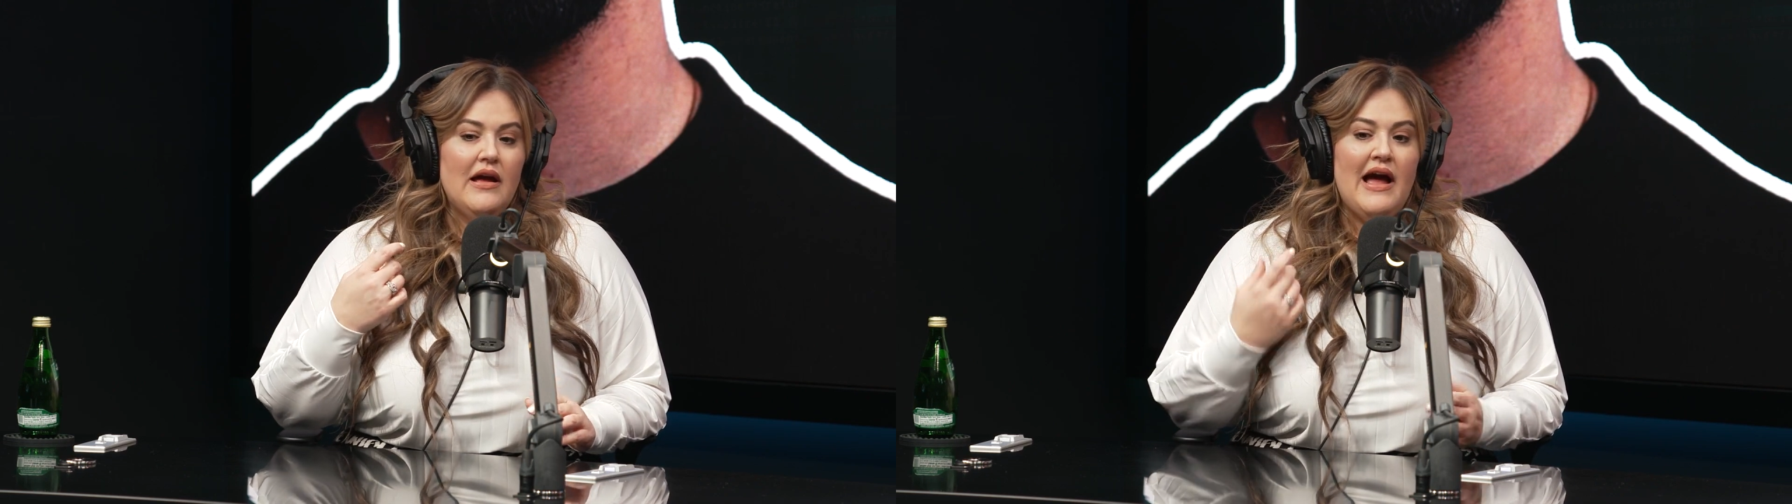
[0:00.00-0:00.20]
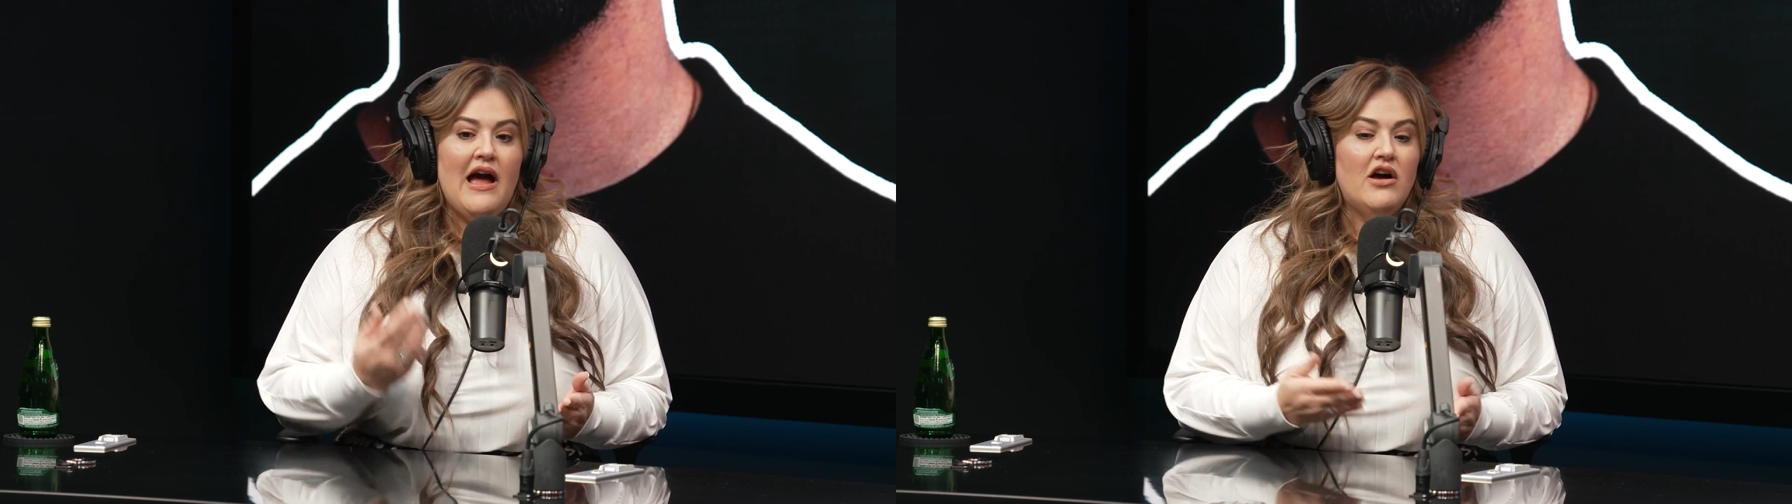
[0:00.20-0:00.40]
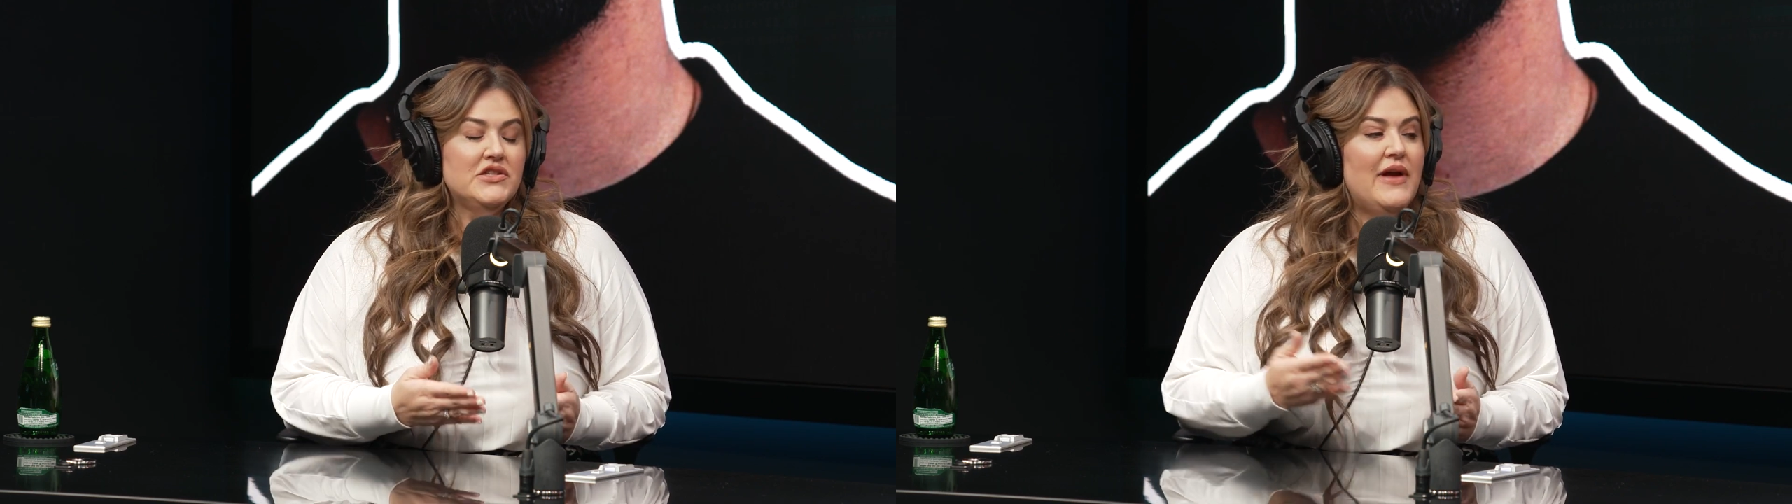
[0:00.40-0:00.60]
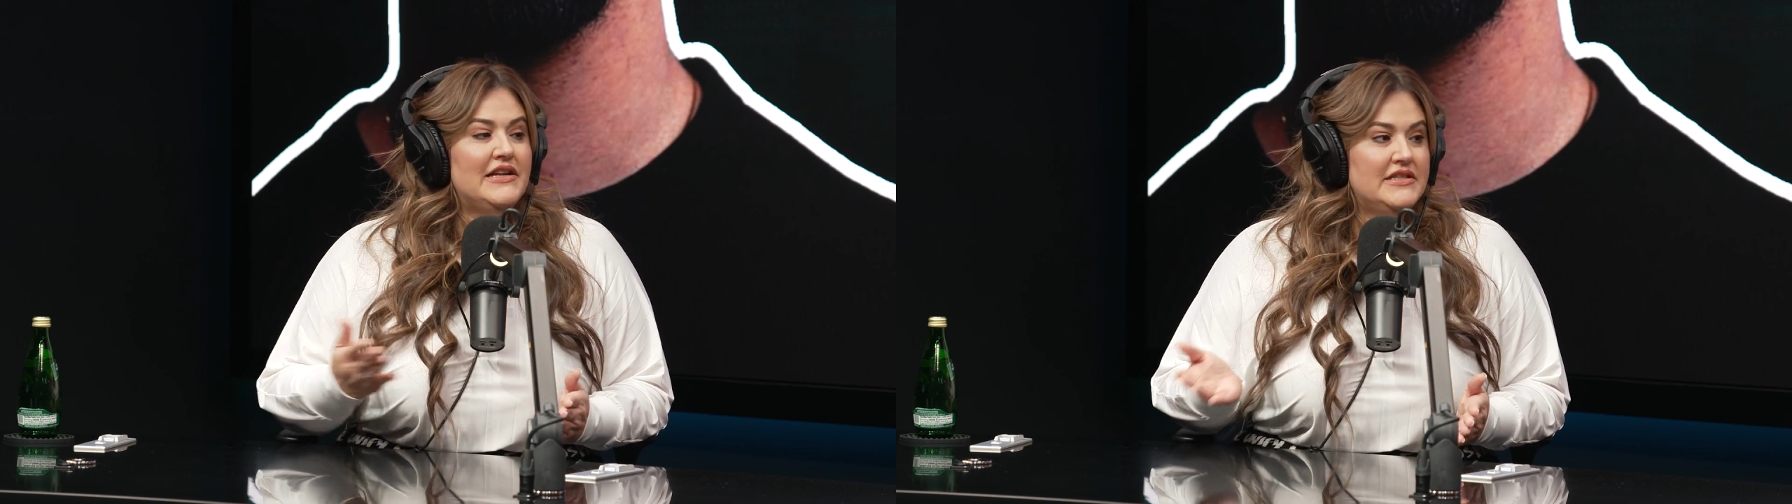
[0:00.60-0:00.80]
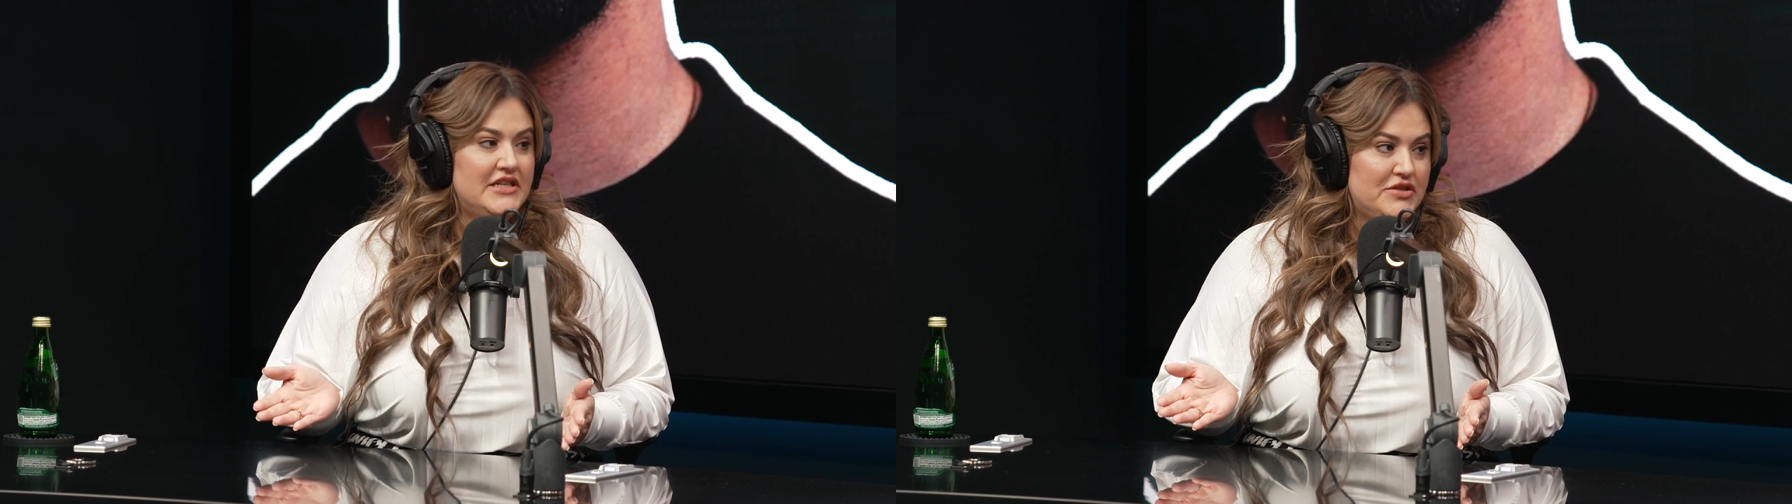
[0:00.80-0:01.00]
I also
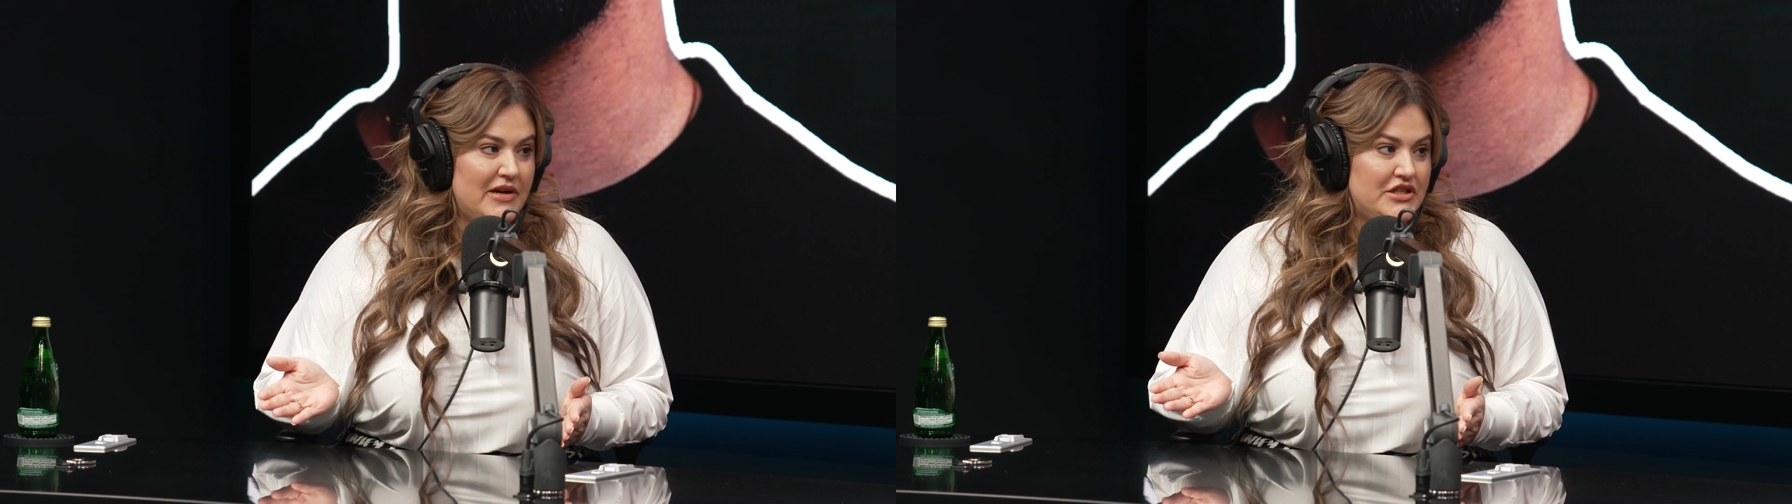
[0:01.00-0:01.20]
had to teach my